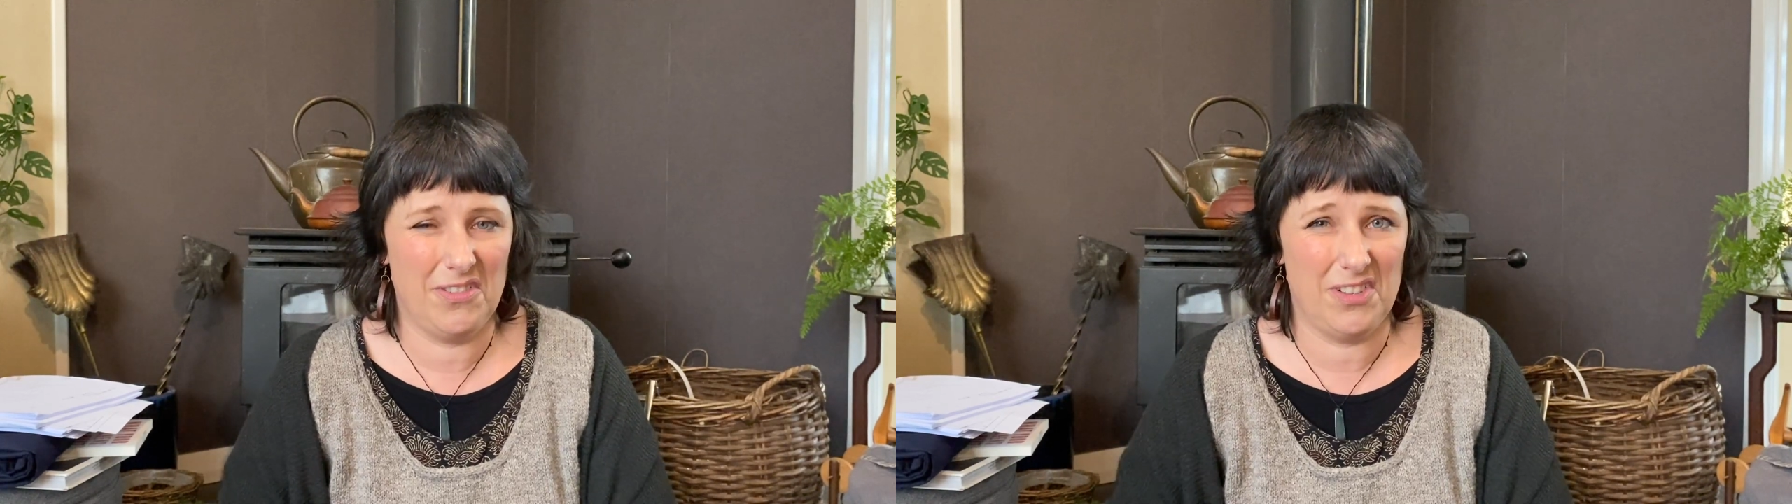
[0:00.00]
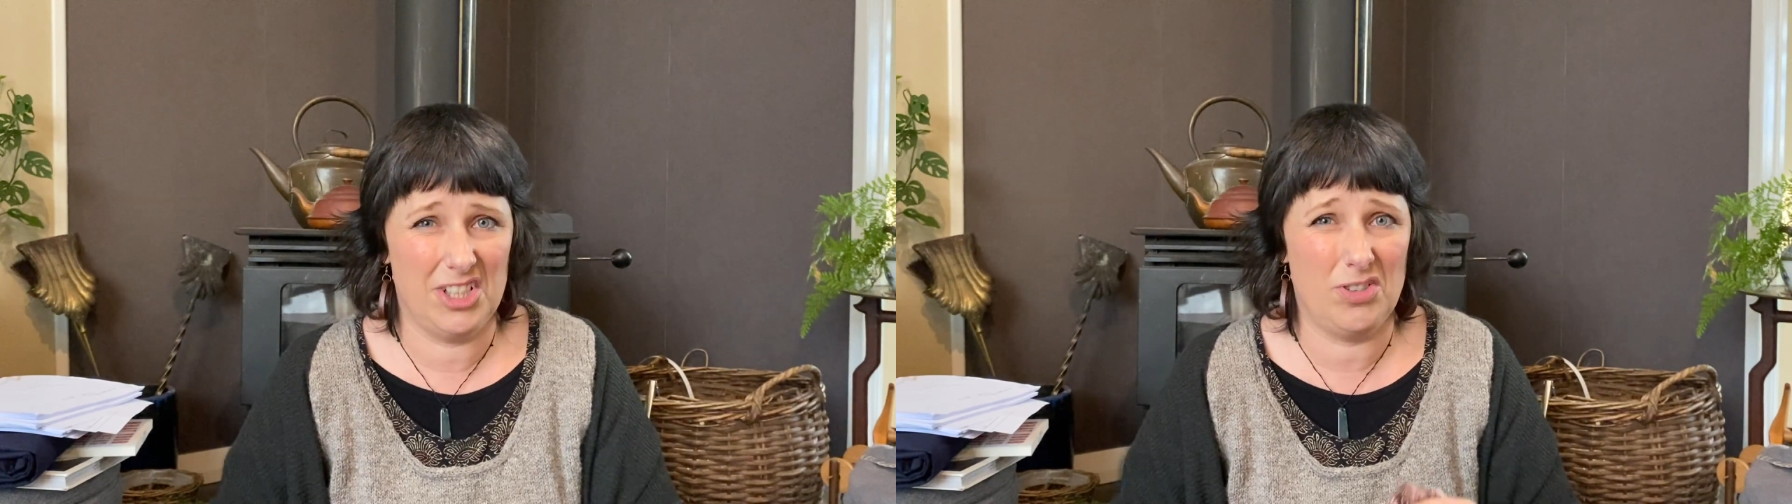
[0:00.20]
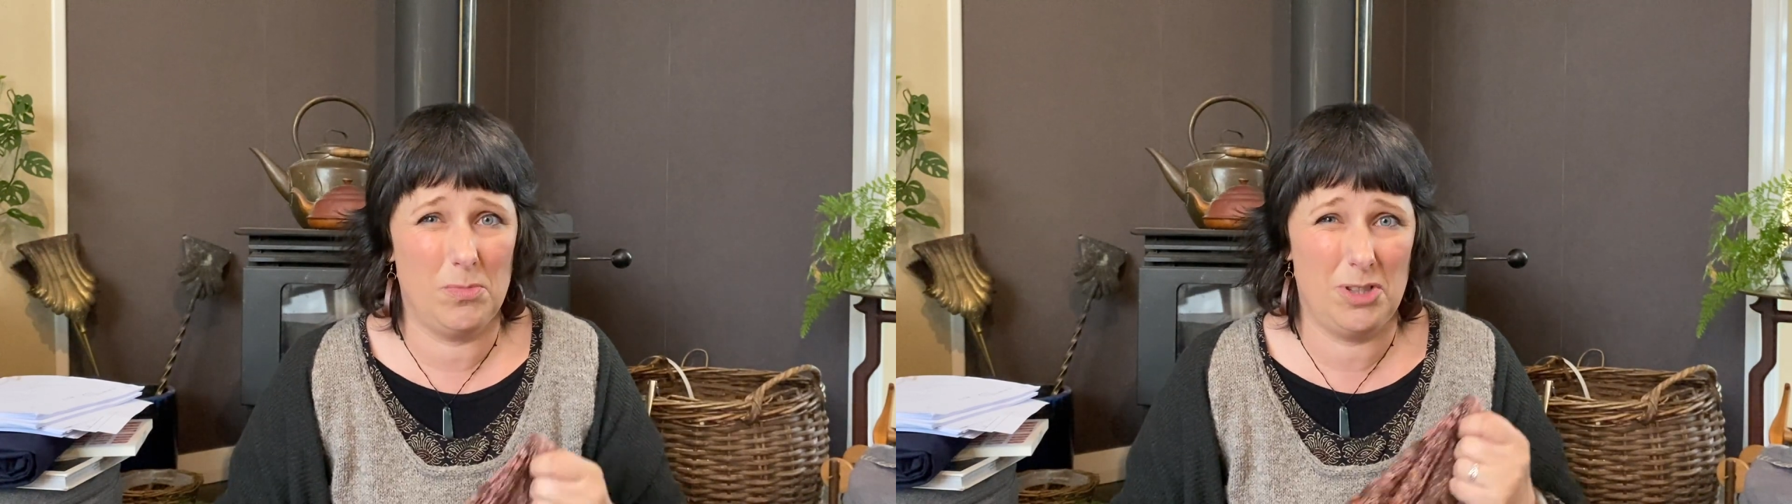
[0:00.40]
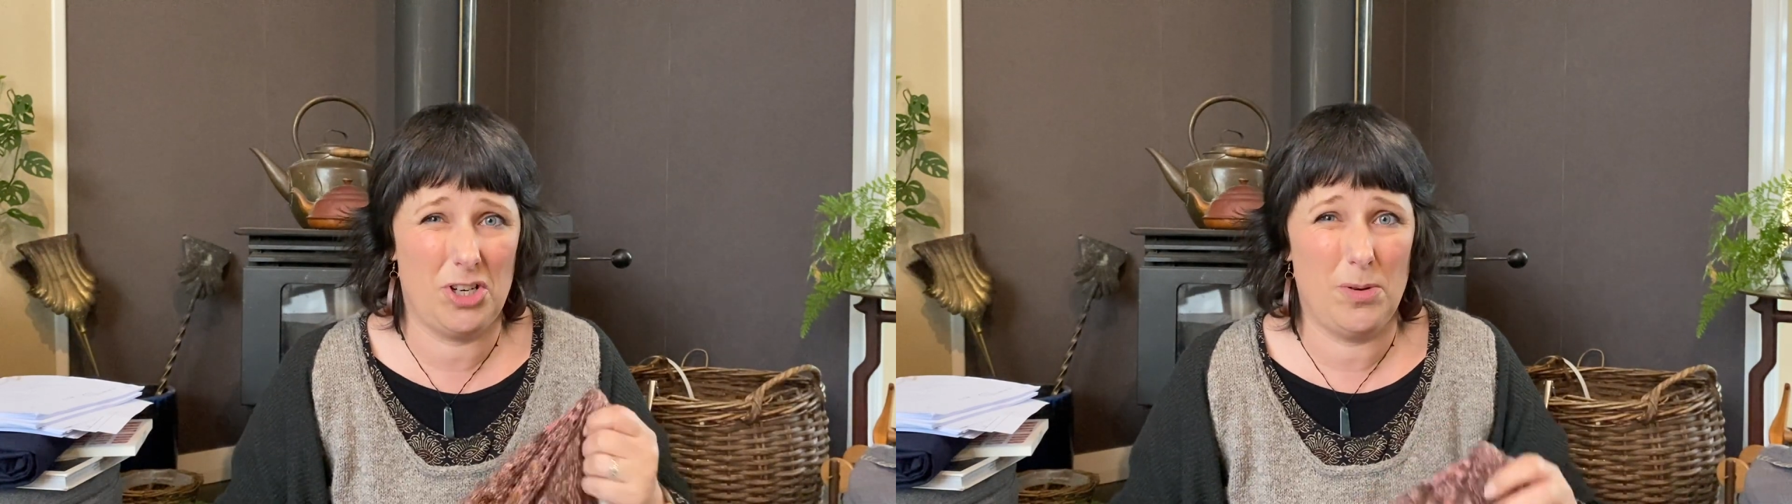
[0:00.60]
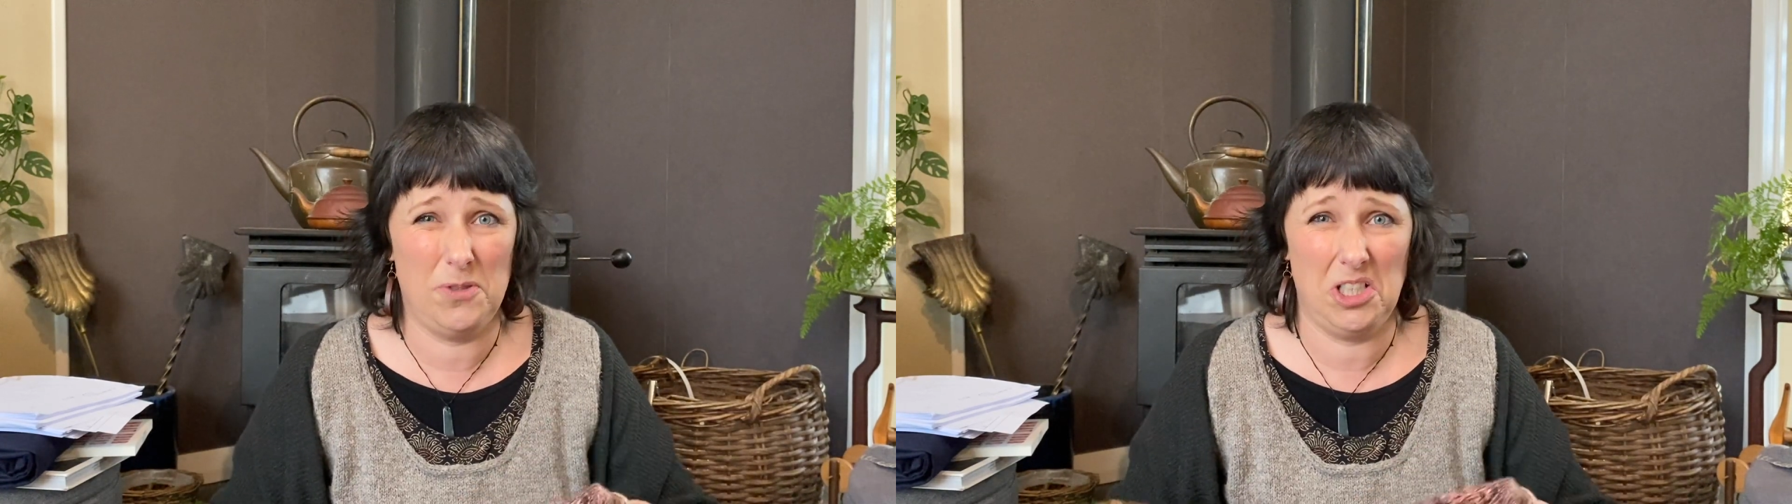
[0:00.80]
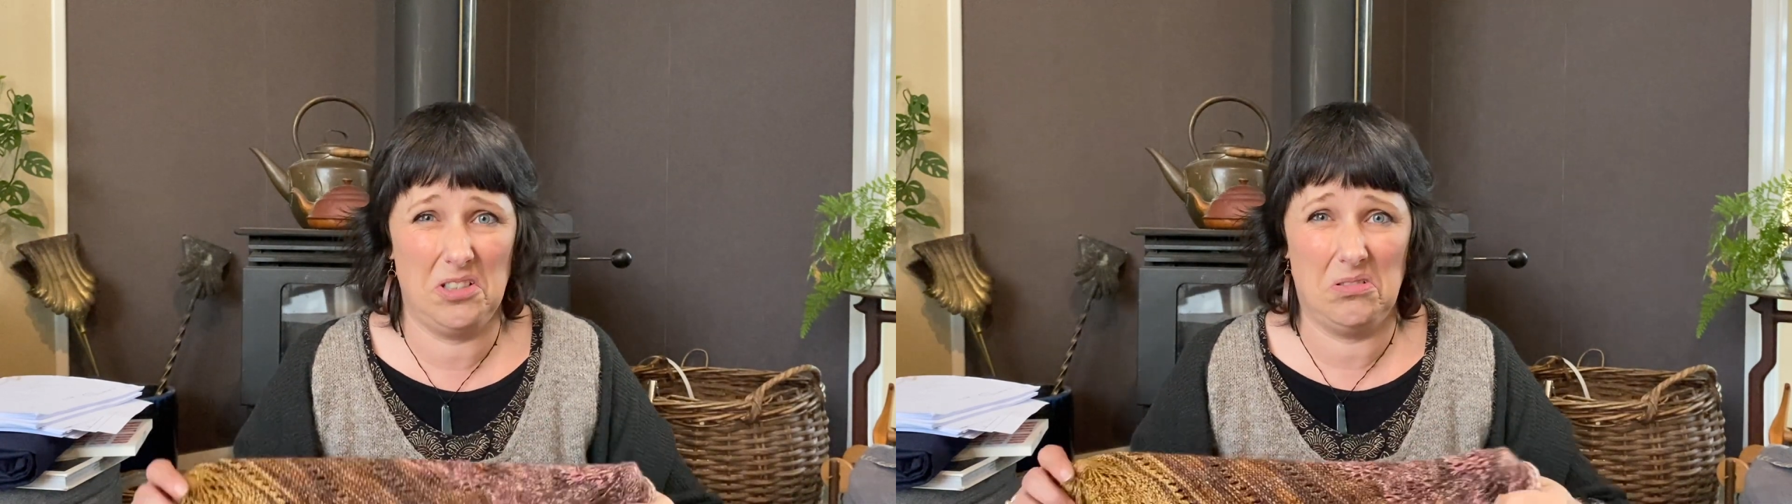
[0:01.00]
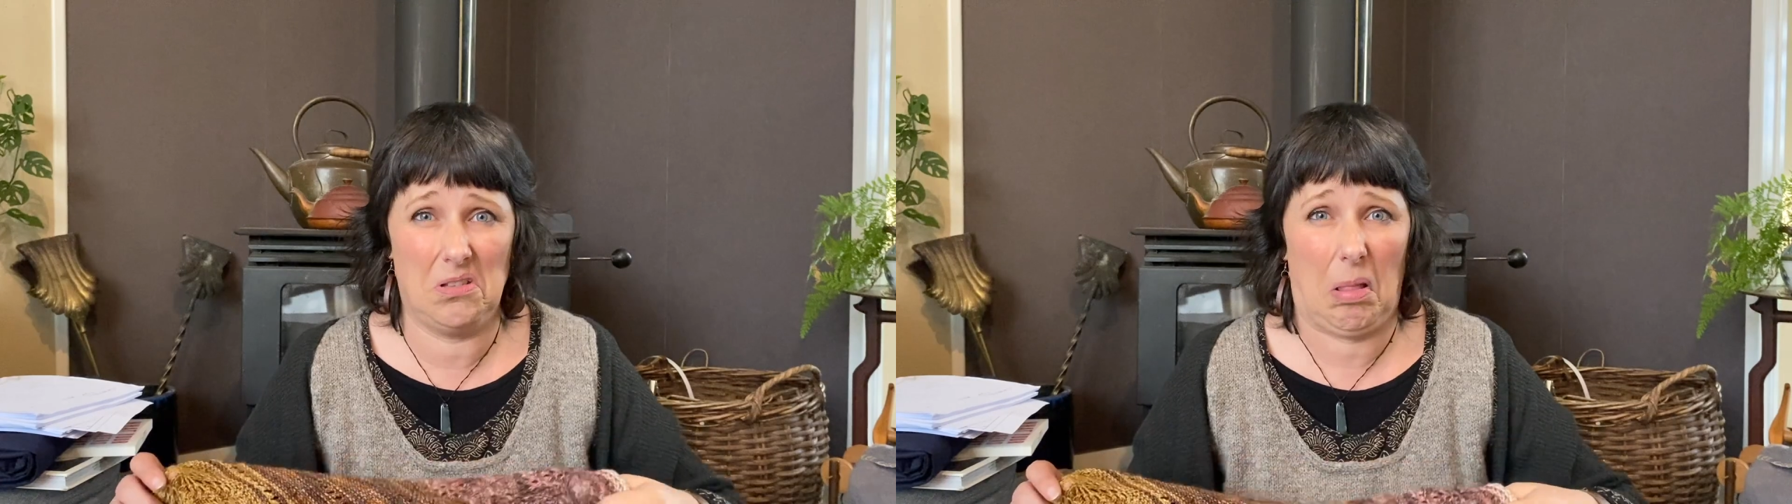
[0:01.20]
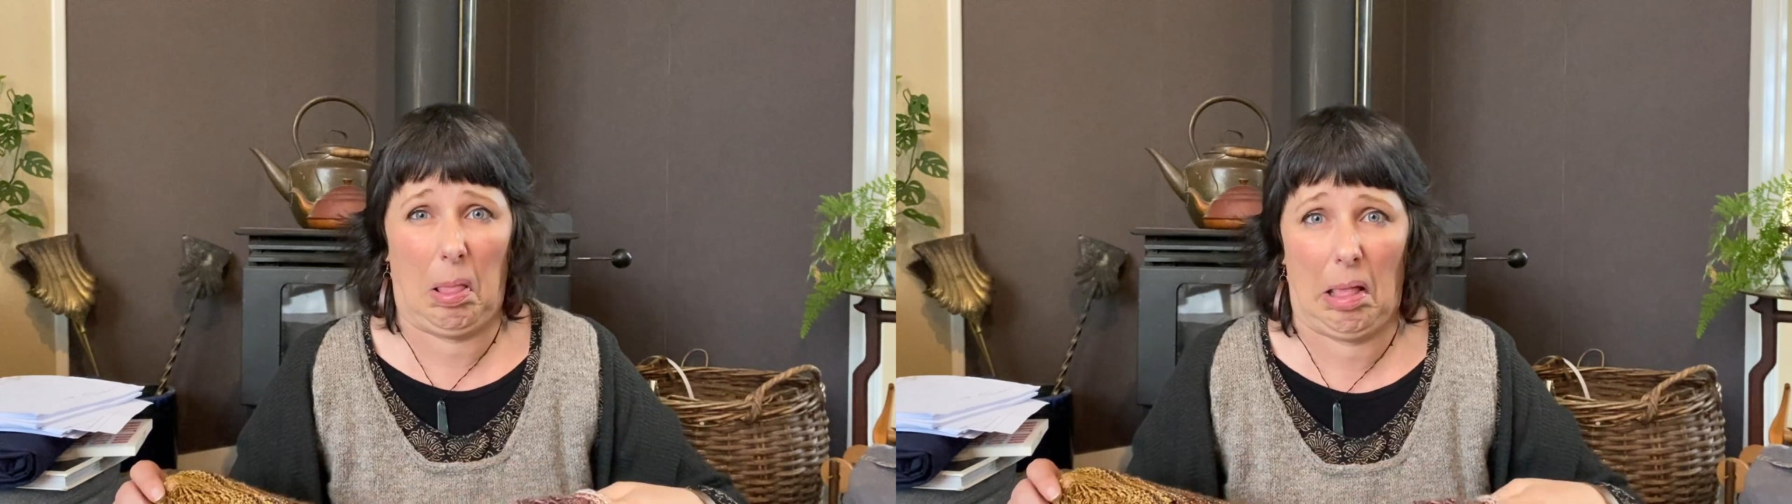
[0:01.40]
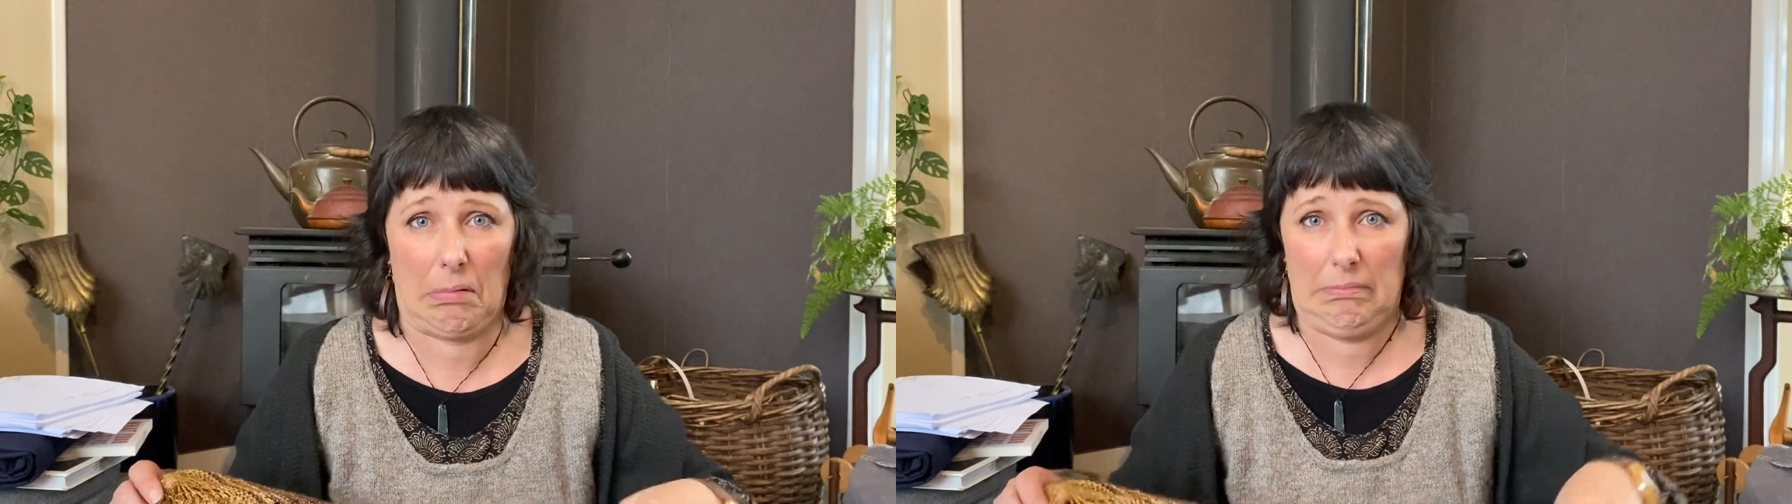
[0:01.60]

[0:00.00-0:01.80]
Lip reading: finished object, I was like,